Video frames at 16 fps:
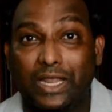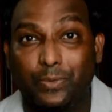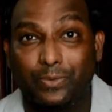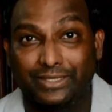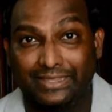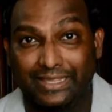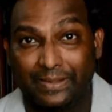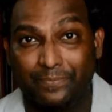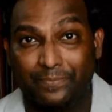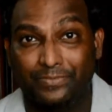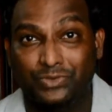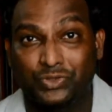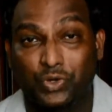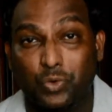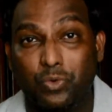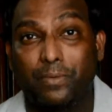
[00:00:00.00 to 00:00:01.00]
with them
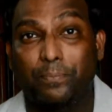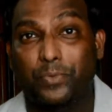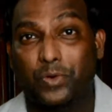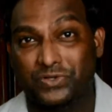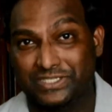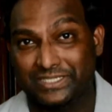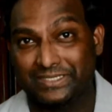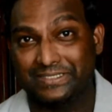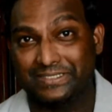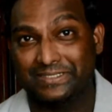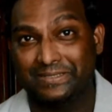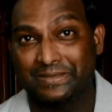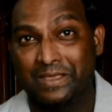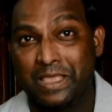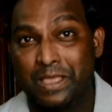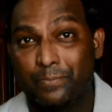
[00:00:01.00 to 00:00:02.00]
through a
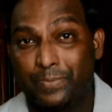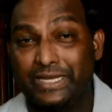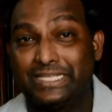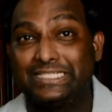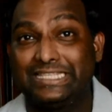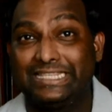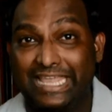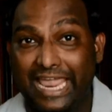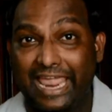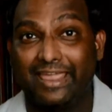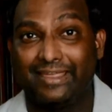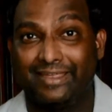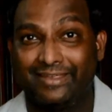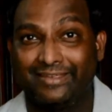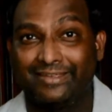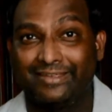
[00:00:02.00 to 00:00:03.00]
process, but it's
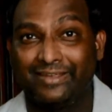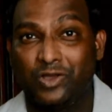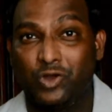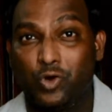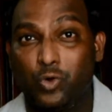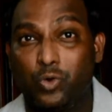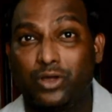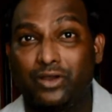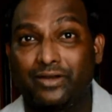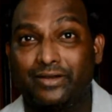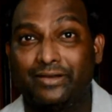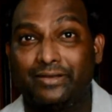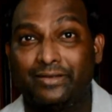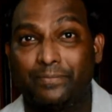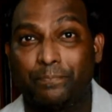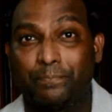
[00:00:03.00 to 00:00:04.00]
they who are
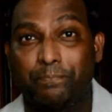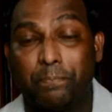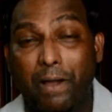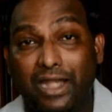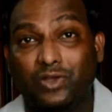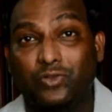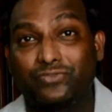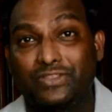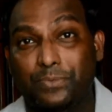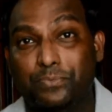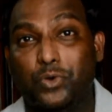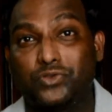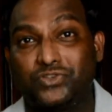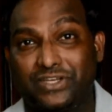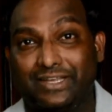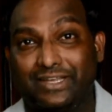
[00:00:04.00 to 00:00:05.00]
part of the
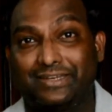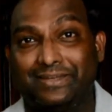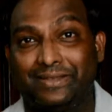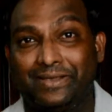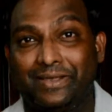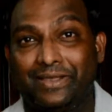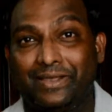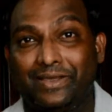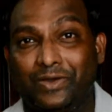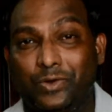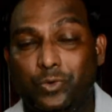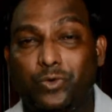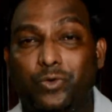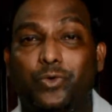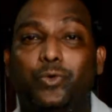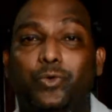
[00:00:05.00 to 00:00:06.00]
project
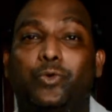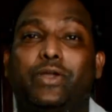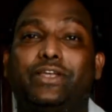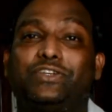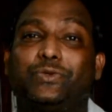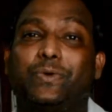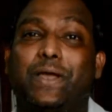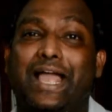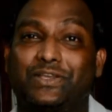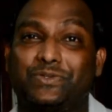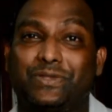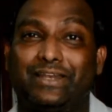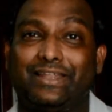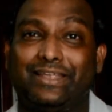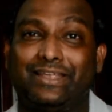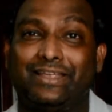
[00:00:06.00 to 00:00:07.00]
who are going to
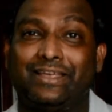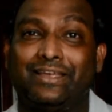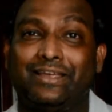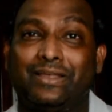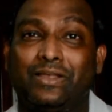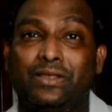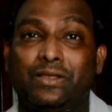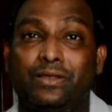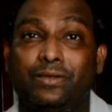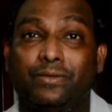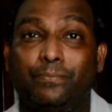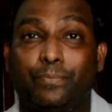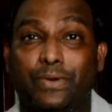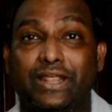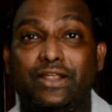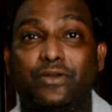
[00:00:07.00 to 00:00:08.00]
actually
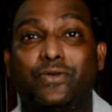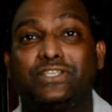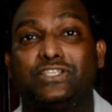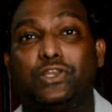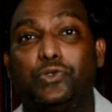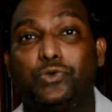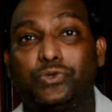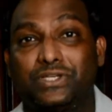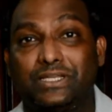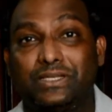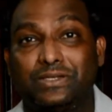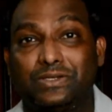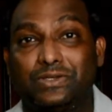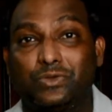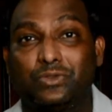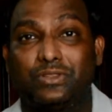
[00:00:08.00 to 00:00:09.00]
bring
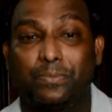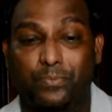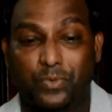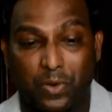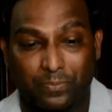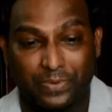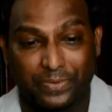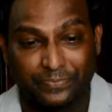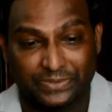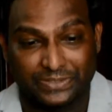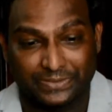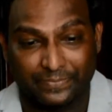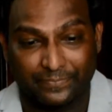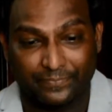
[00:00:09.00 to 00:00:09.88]
resolution to the problems.